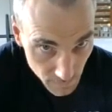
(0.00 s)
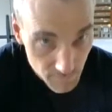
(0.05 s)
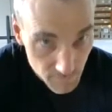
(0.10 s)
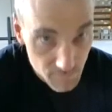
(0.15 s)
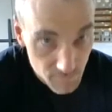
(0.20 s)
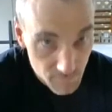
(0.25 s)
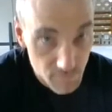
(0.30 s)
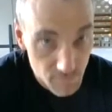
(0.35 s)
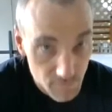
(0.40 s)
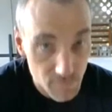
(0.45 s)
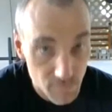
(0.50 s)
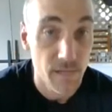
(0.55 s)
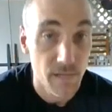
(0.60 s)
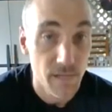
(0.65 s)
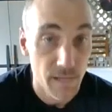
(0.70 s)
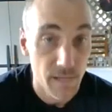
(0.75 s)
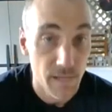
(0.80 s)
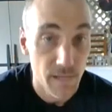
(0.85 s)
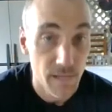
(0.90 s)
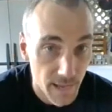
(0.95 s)

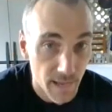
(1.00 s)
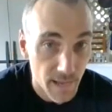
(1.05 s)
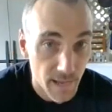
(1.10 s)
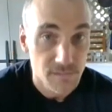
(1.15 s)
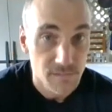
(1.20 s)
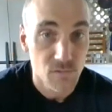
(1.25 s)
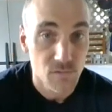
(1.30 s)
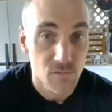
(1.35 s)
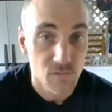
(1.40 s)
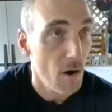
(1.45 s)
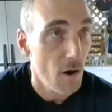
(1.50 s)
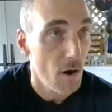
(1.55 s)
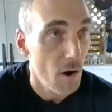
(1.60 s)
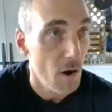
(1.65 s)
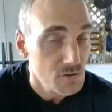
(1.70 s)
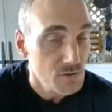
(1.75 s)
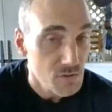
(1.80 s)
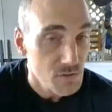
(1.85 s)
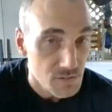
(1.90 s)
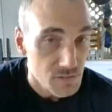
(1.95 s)
Yeah, so we're always just
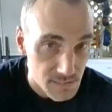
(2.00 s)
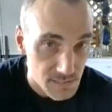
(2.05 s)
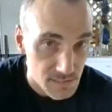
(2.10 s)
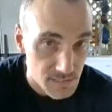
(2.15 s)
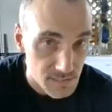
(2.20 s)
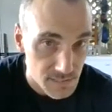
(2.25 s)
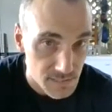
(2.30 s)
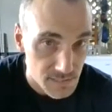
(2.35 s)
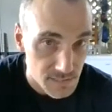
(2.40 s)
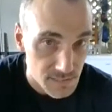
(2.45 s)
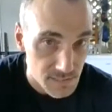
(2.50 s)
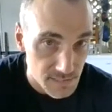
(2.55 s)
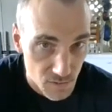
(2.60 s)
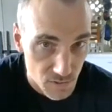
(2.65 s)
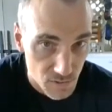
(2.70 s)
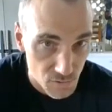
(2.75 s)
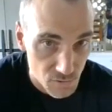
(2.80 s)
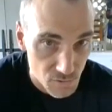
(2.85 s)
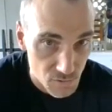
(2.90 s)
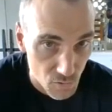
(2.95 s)
assessing those
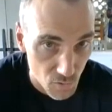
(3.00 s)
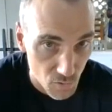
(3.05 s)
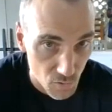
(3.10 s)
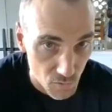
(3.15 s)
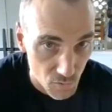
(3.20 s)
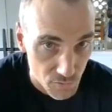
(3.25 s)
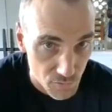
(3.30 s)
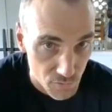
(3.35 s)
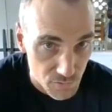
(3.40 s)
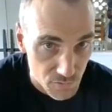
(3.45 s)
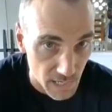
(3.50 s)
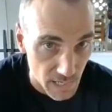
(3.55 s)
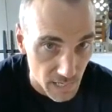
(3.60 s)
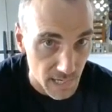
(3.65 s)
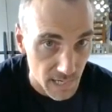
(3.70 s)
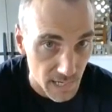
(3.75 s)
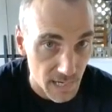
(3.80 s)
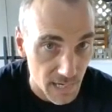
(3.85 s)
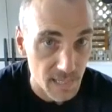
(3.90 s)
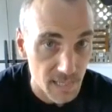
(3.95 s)
shoulders.
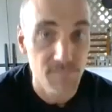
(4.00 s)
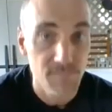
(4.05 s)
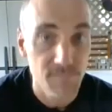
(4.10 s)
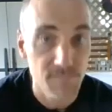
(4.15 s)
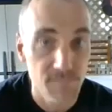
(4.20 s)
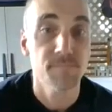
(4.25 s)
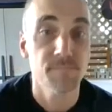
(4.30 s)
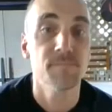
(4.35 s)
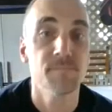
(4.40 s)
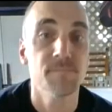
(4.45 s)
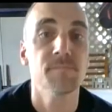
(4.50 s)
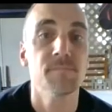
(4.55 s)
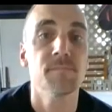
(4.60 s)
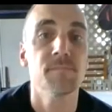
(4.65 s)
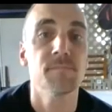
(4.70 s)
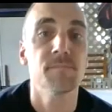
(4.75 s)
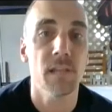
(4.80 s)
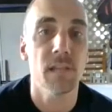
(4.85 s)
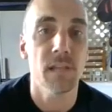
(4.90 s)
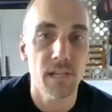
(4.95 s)
8,
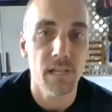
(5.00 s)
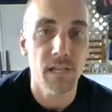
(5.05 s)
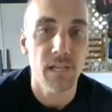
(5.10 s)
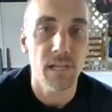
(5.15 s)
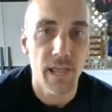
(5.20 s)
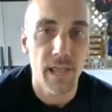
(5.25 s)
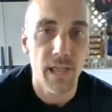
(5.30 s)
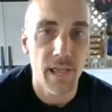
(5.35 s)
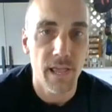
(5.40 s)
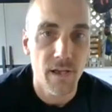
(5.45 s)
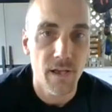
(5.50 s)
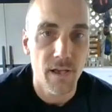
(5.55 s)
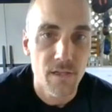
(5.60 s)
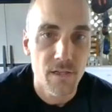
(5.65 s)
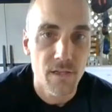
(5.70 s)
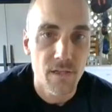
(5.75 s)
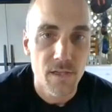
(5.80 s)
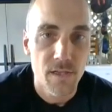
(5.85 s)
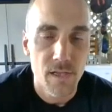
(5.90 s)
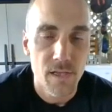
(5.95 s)
inhale.
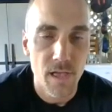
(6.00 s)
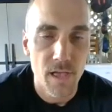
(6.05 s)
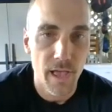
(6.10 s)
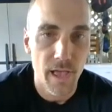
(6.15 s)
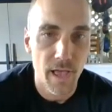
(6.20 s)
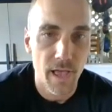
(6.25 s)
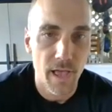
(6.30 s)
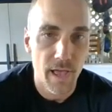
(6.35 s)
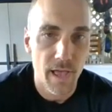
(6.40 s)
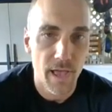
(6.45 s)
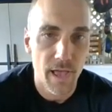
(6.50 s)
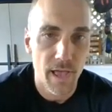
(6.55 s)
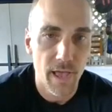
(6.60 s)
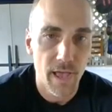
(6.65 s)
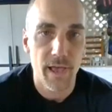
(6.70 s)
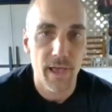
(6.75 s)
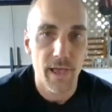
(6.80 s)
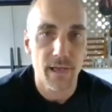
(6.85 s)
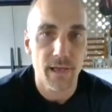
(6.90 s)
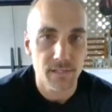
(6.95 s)

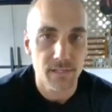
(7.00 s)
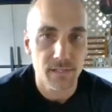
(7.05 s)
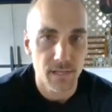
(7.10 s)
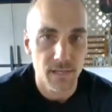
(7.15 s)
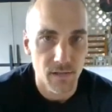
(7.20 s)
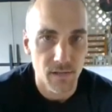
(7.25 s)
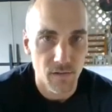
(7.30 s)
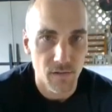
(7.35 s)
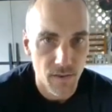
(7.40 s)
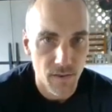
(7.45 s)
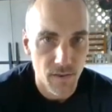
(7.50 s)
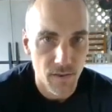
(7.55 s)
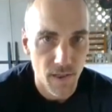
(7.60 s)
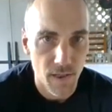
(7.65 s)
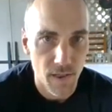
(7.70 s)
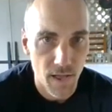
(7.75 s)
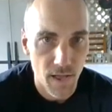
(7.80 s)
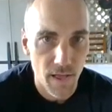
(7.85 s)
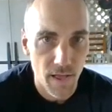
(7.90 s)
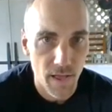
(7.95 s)
Exhale.
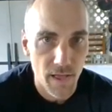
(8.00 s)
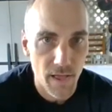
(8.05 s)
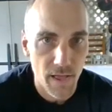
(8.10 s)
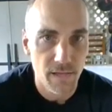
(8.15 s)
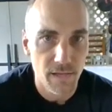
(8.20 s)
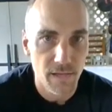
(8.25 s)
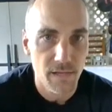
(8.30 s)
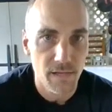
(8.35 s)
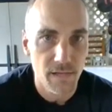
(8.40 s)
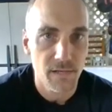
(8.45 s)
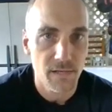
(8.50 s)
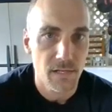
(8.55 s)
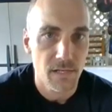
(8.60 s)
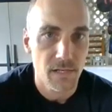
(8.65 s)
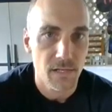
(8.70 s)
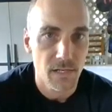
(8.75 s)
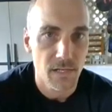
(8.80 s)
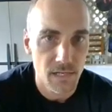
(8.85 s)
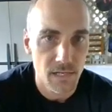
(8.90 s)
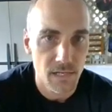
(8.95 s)
9,
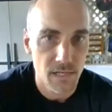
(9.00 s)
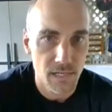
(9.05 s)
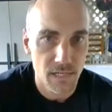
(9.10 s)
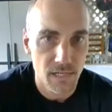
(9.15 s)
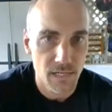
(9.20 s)
inhale.